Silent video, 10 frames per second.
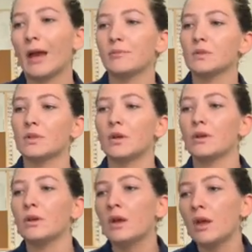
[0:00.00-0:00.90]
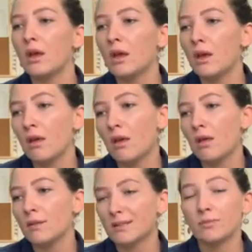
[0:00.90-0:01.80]
So
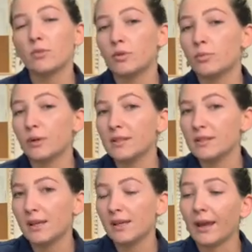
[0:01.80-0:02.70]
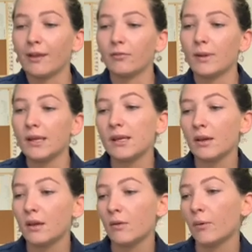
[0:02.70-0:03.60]
some good points that he gave me
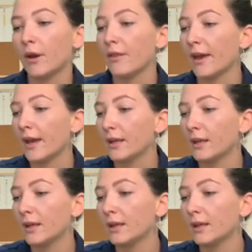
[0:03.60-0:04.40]
were that